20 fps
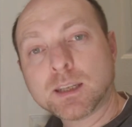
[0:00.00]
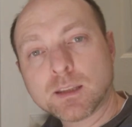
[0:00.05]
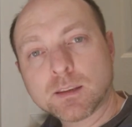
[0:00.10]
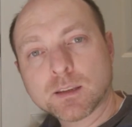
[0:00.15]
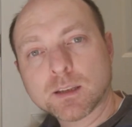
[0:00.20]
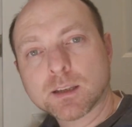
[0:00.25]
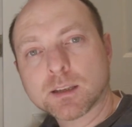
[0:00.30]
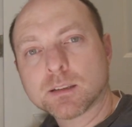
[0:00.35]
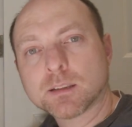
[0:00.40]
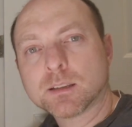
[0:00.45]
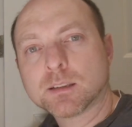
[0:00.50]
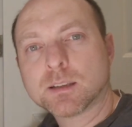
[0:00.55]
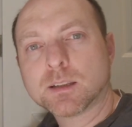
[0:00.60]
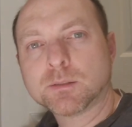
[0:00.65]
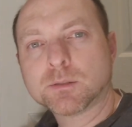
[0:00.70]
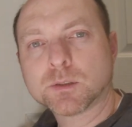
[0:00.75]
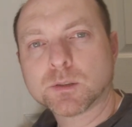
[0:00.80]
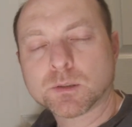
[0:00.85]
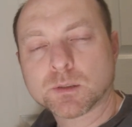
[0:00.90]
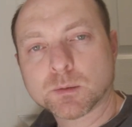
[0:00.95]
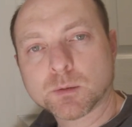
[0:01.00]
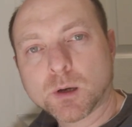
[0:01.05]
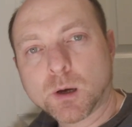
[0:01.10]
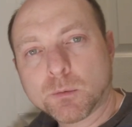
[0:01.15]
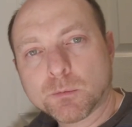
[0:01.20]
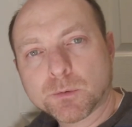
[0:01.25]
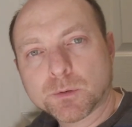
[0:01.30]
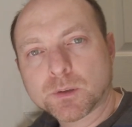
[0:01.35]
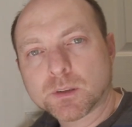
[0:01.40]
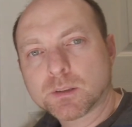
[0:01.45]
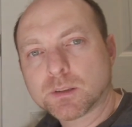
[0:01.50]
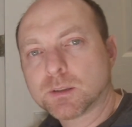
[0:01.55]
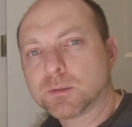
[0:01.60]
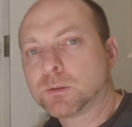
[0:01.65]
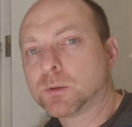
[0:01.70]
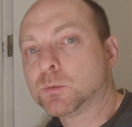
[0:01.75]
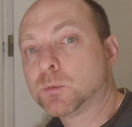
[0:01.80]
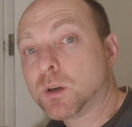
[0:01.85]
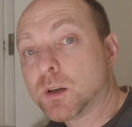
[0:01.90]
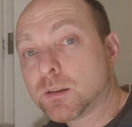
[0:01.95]
anything, this gives you some confidence
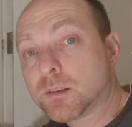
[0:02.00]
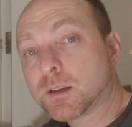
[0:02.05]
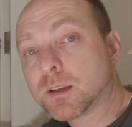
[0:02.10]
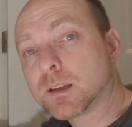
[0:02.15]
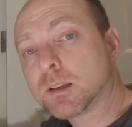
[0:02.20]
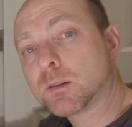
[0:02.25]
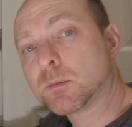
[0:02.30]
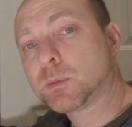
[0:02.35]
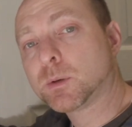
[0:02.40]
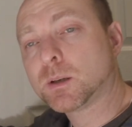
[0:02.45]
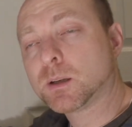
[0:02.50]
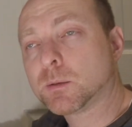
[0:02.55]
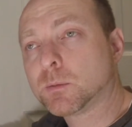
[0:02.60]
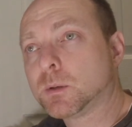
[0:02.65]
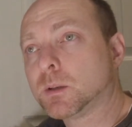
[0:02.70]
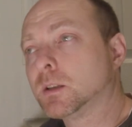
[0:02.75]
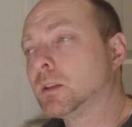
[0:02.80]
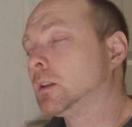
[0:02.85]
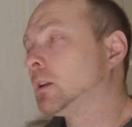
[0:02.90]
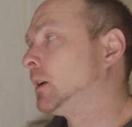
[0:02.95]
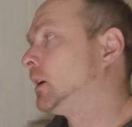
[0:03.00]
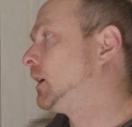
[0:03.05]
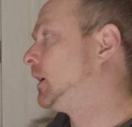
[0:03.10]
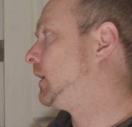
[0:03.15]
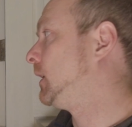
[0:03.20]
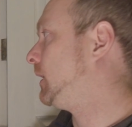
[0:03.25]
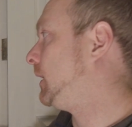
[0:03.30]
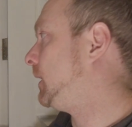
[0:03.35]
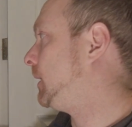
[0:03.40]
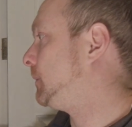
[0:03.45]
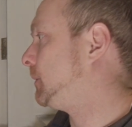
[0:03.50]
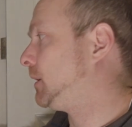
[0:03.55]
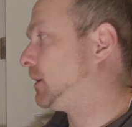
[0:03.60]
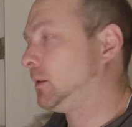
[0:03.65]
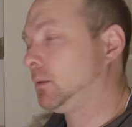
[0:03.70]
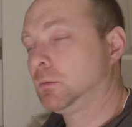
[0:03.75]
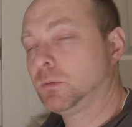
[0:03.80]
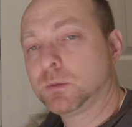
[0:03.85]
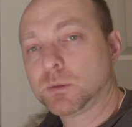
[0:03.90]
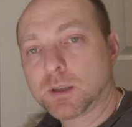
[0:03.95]
if you were thinking of buying one, that
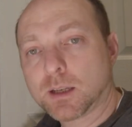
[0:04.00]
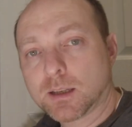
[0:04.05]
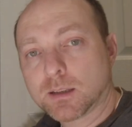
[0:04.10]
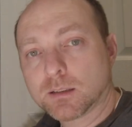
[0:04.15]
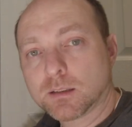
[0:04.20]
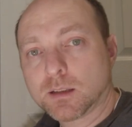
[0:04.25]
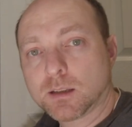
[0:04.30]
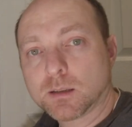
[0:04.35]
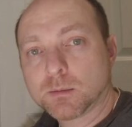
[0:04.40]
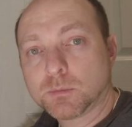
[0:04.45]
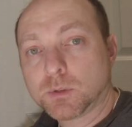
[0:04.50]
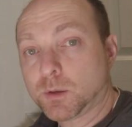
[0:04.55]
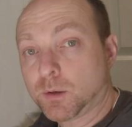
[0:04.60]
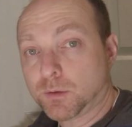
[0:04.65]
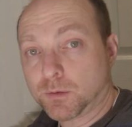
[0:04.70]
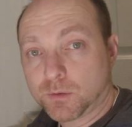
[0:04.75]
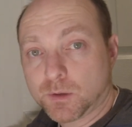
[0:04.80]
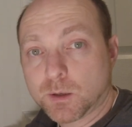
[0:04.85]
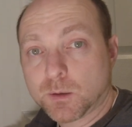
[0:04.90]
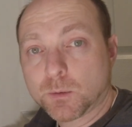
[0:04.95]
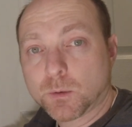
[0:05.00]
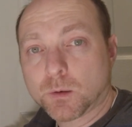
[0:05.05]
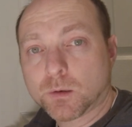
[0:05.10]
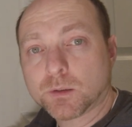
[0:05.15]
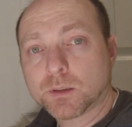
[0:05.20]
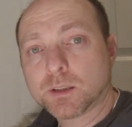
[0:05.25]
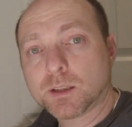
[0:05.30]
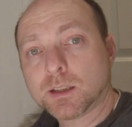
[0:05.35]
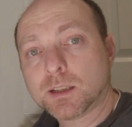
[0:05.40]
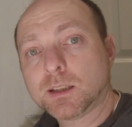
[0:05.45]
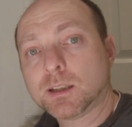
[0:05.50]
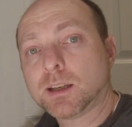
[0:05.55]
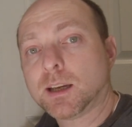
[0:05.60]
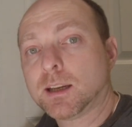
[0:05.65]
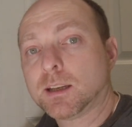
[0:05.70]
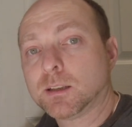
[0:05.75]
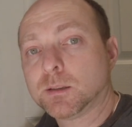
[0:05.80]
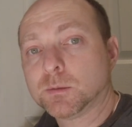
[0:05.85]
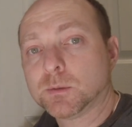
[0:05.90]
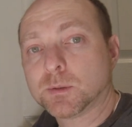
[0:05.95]
you will get you know, a 3-year warranty,
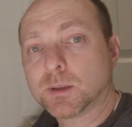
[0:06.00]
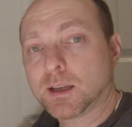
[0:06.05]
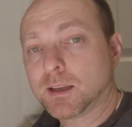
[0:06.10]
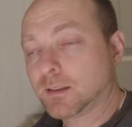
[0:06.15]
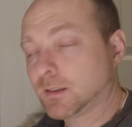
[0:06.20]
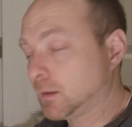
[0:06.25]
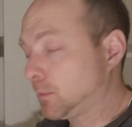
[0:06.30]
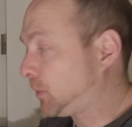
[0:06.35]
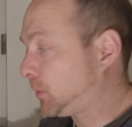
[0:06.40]
and you will get